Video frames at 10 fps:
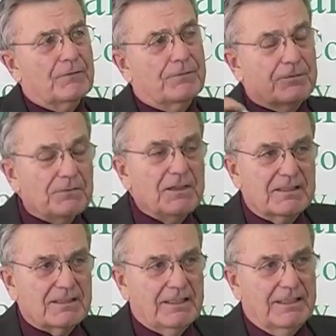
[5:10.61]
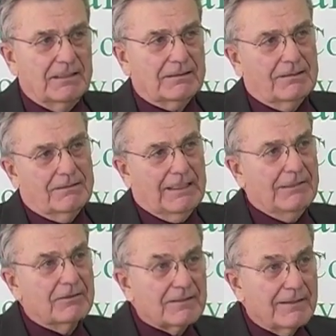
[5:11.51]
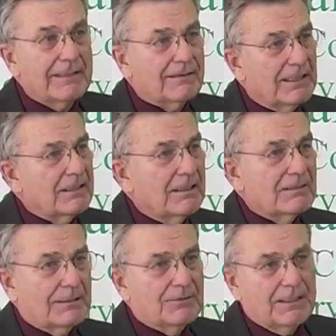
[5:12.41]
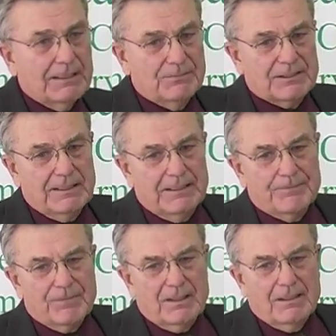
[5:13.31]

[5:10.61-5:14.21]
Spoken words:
frivolous things. I would think that sometimes to